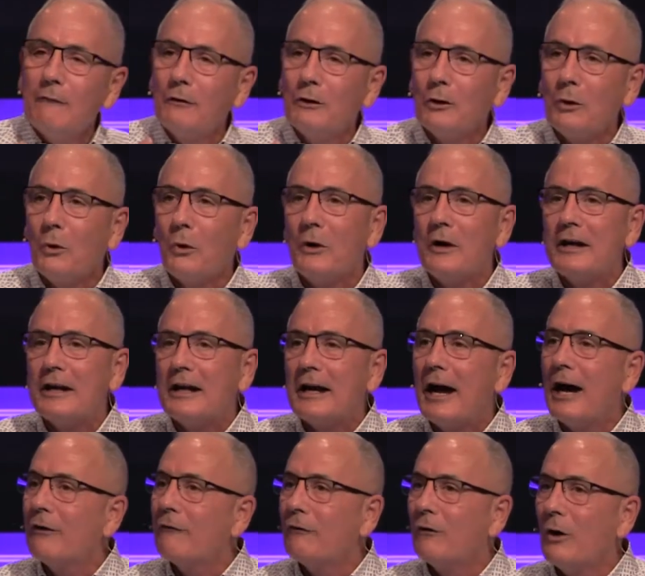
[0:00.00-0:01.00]
glory to
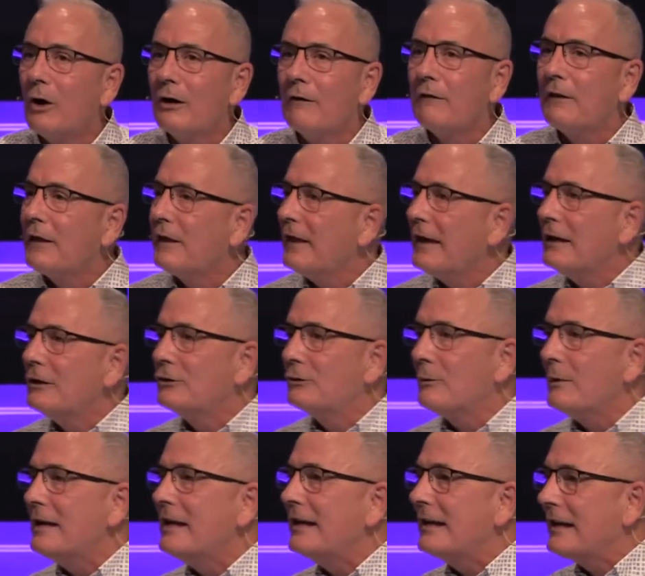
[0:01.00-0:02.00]
God for all of the things
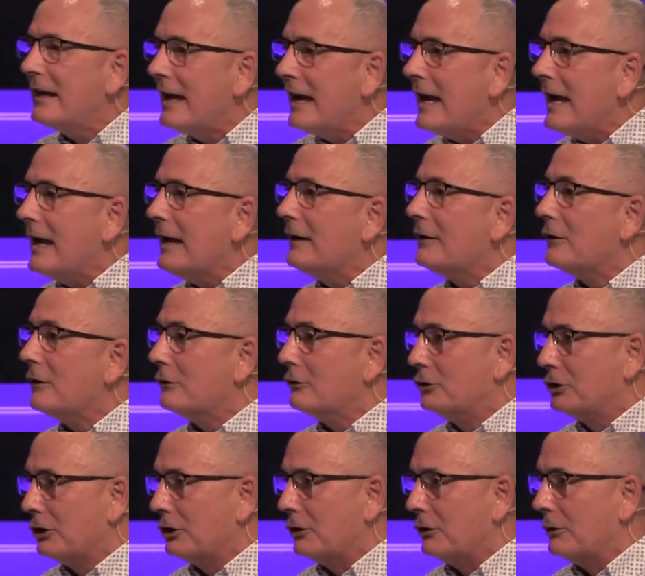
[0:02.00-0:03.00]
we can
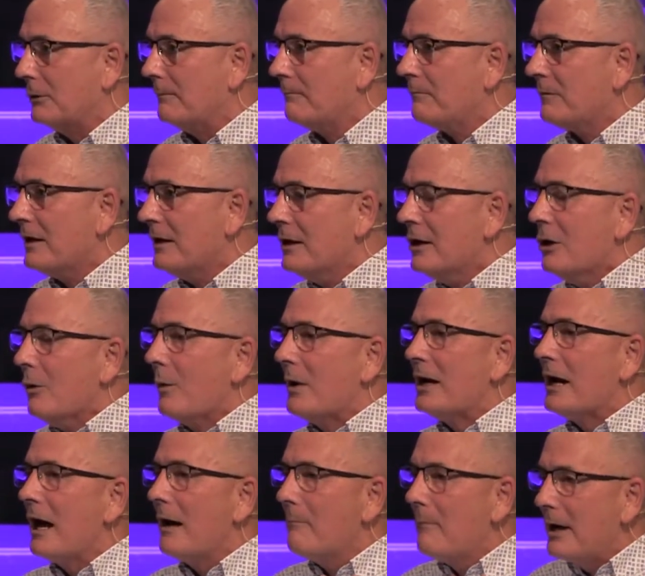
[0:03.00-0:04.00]
do. We
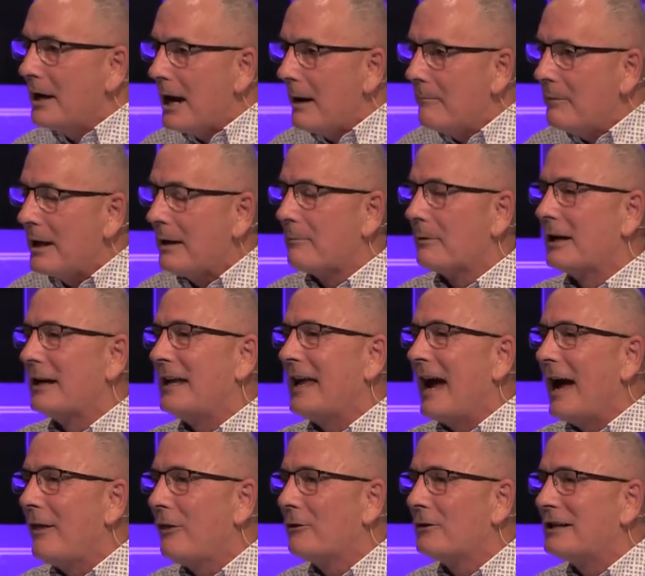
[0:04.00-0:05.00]
not, may not be able to
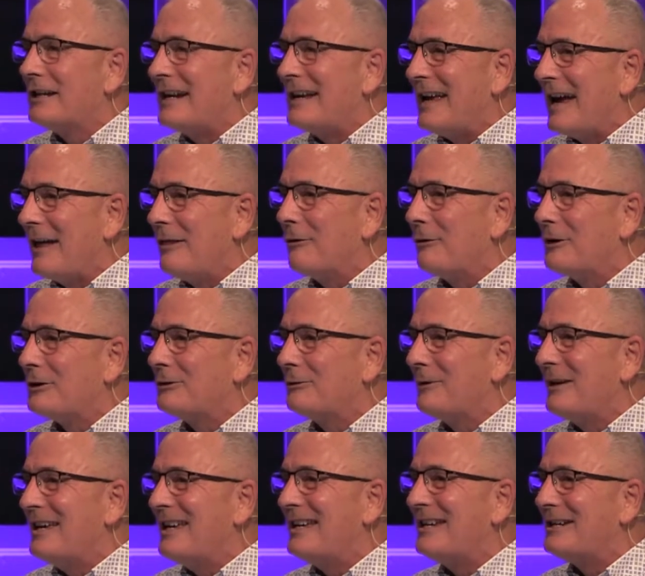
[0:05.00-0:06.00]
gather together as
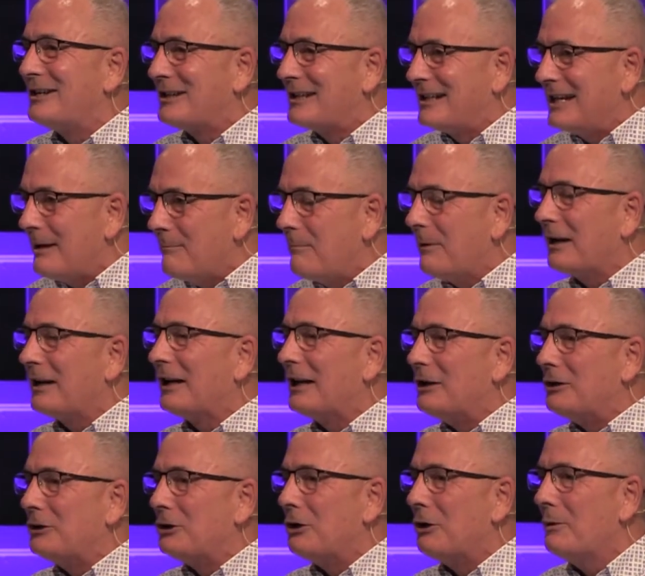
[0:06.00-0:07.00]
we typically
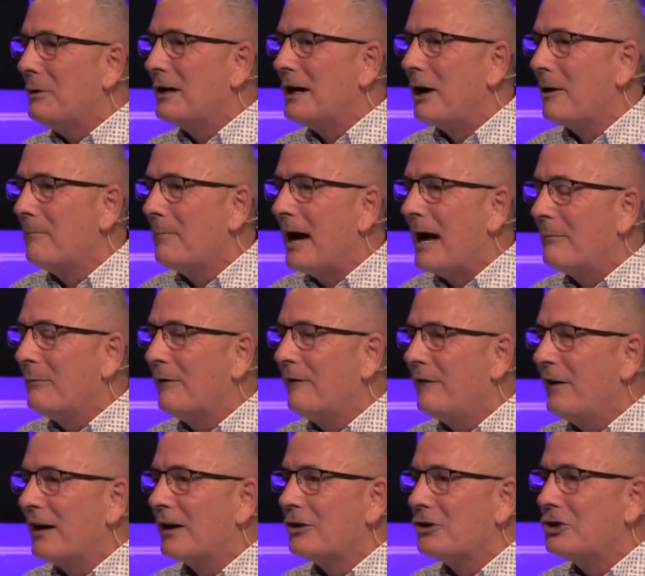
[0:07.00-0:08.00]
do in our Bible
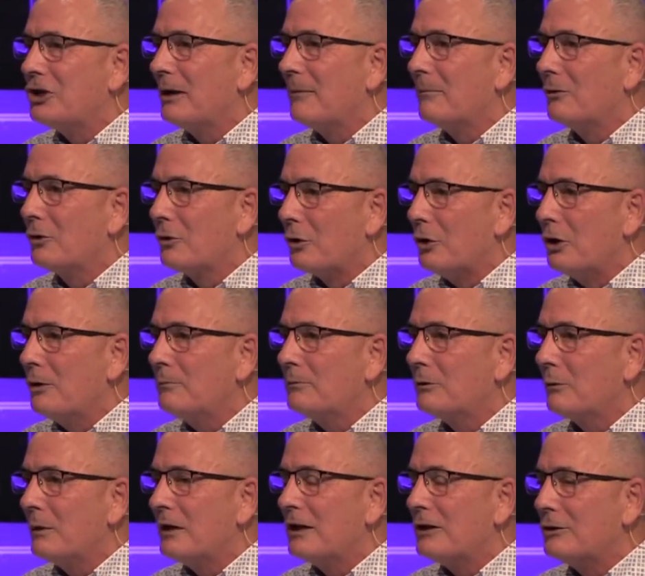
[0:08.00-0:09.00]
fellowship groups.
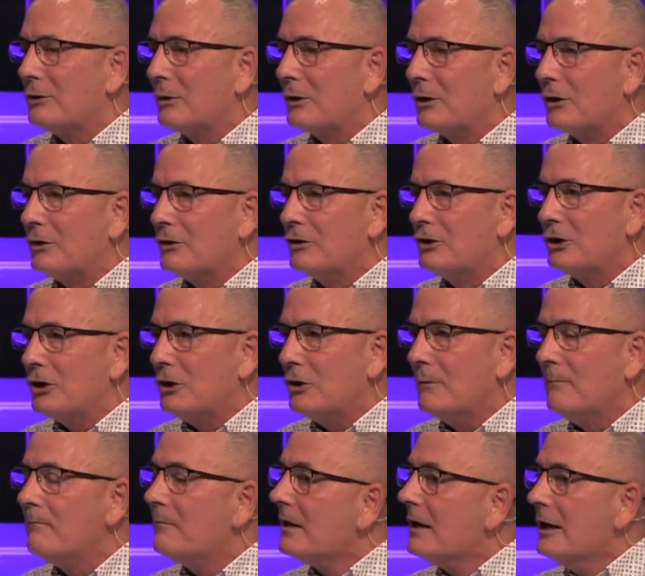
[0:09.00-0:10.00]
We can do it on
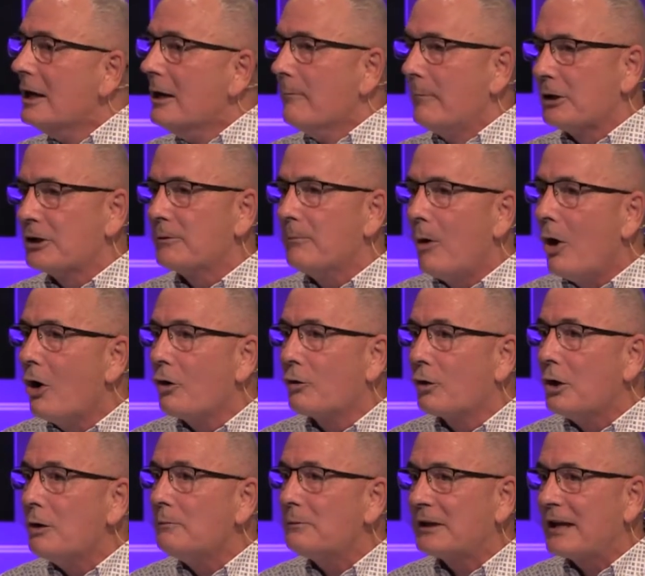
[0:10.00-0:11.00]
Zoom, but small
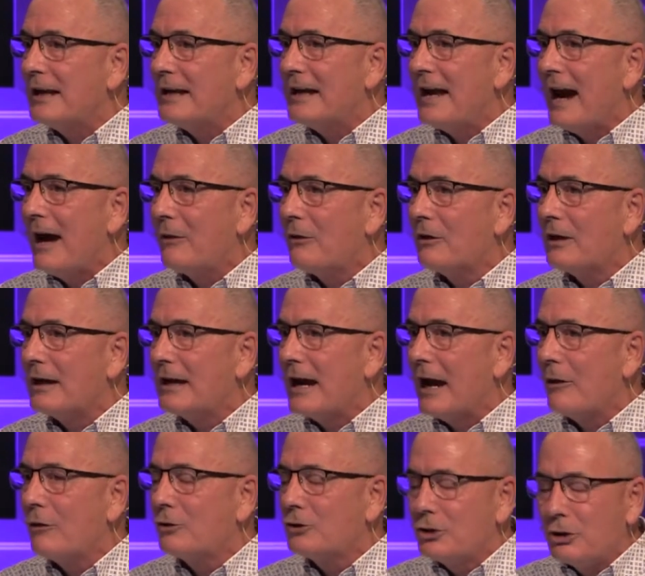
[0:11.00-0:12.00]
groups can gather
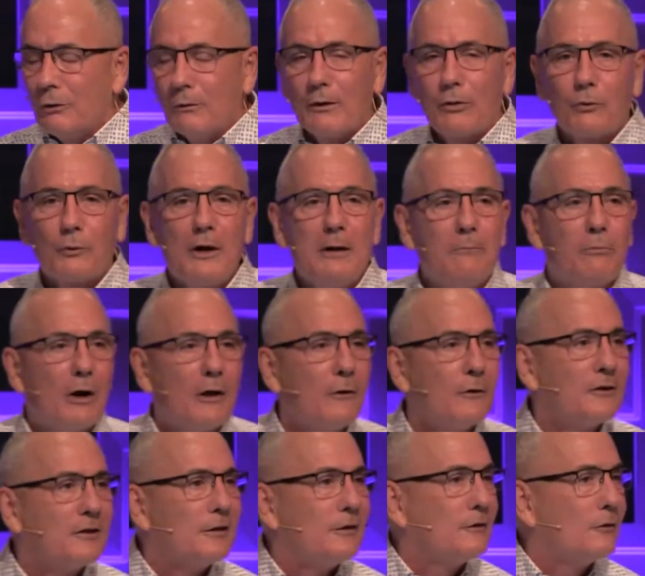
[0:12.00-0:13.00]
together, two or three
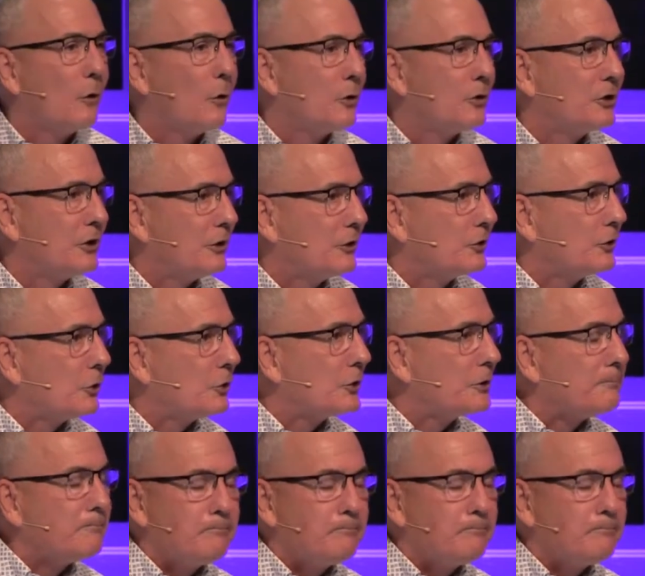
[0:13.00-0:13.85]
brothers and, or sisters